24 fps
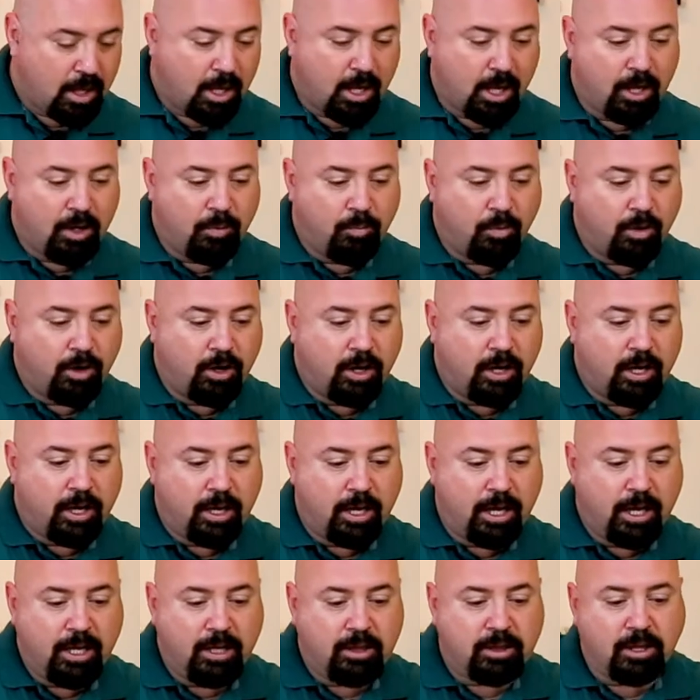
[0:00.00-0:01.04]
and we're gonna
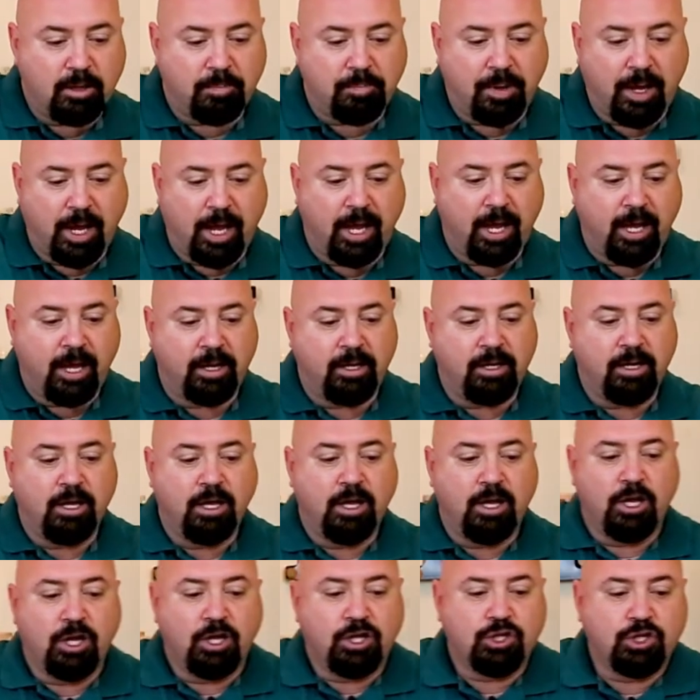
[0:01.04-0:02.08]
heat the pan
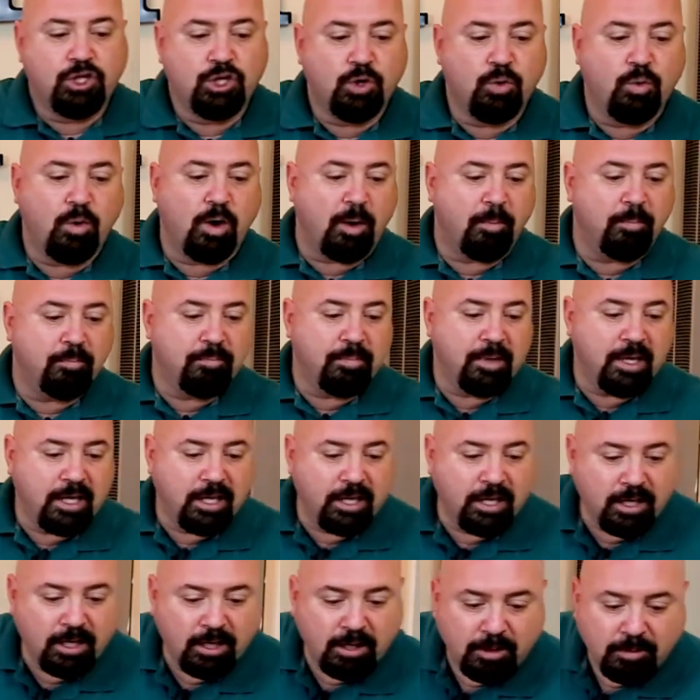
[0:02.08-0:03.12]
to a
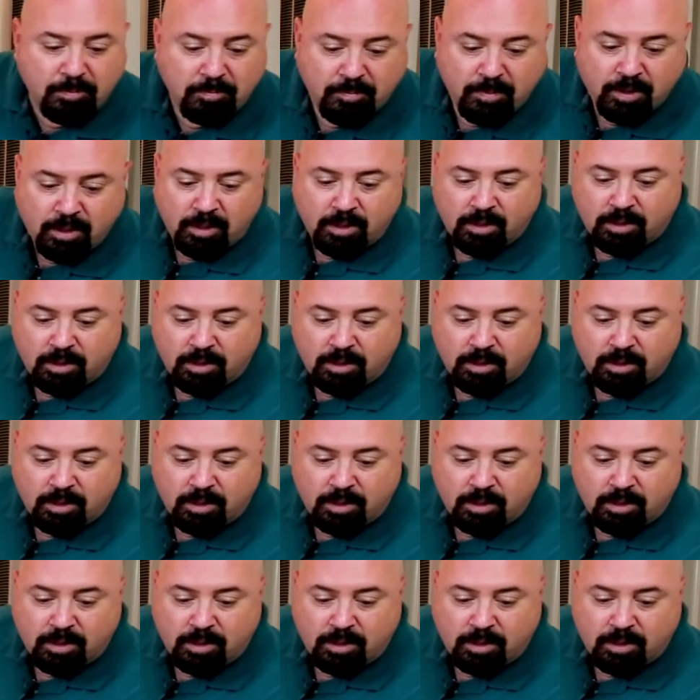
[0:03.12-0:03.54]
medium